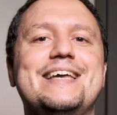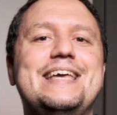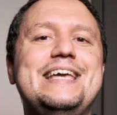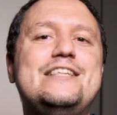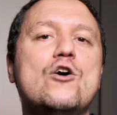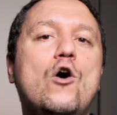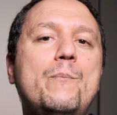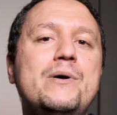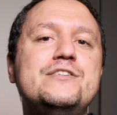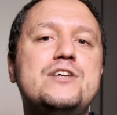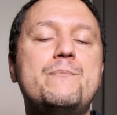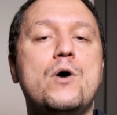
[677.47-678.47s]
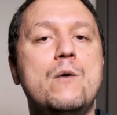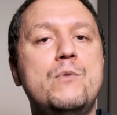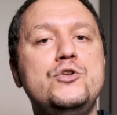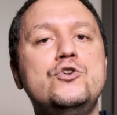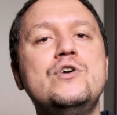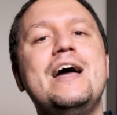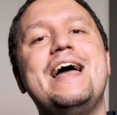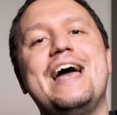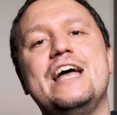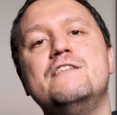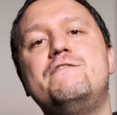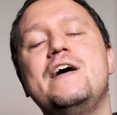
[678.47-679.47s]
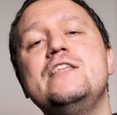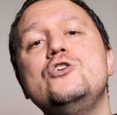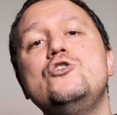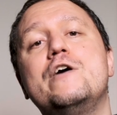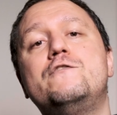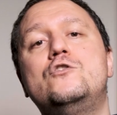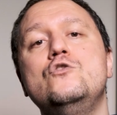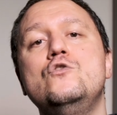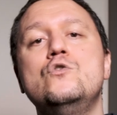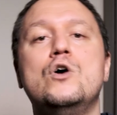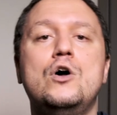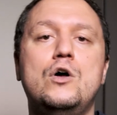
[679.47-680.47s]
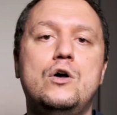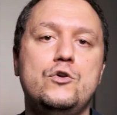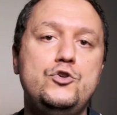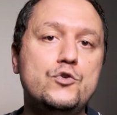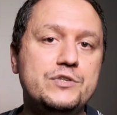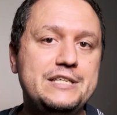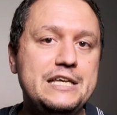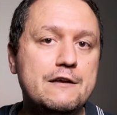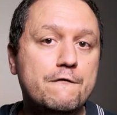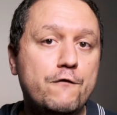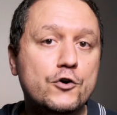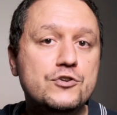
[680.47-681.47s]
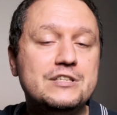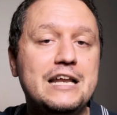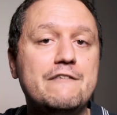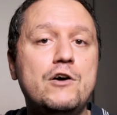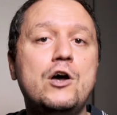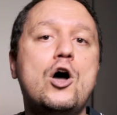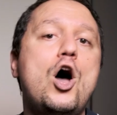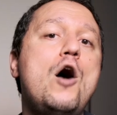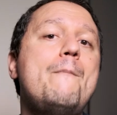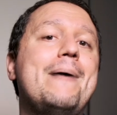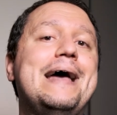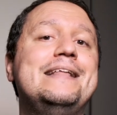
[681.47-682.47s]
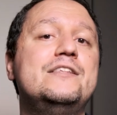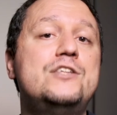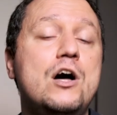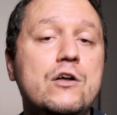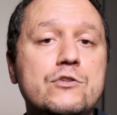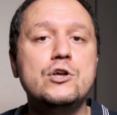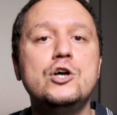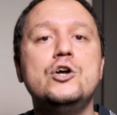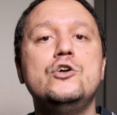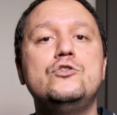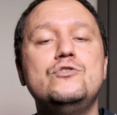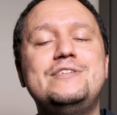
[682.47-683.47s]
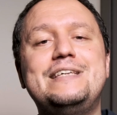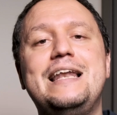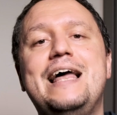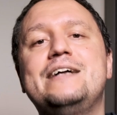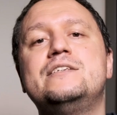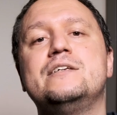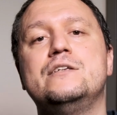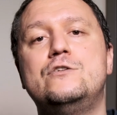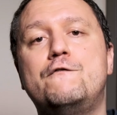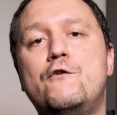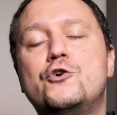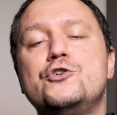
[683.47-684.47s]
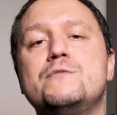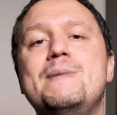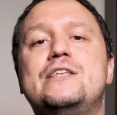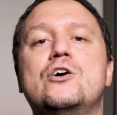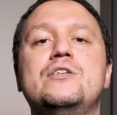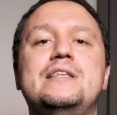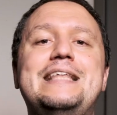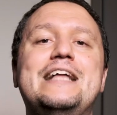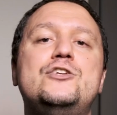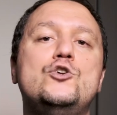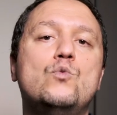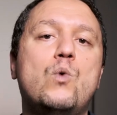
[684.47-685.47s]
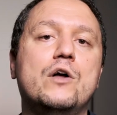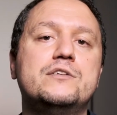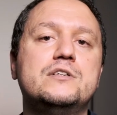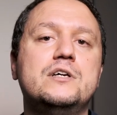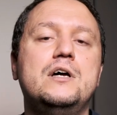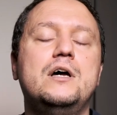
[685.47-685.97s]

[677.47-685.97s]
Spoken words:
It opens up a menu, and then you have to use the focus lever up and down to select the focus method that you want.